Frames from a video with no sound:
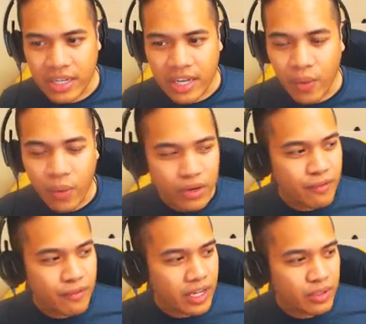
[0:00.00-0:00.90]
I wonder
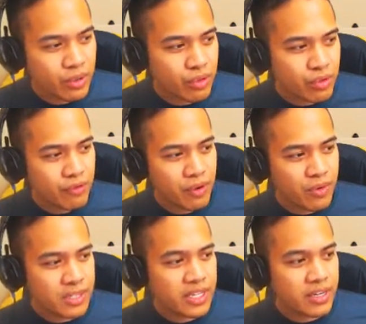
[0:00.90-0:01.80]
if I can do a 3-frame
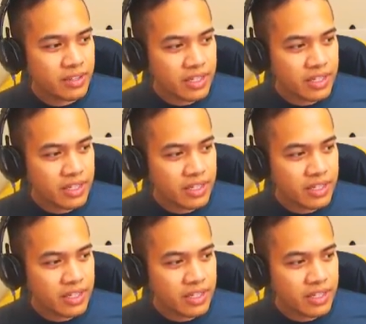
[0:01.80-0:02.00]
run cycle,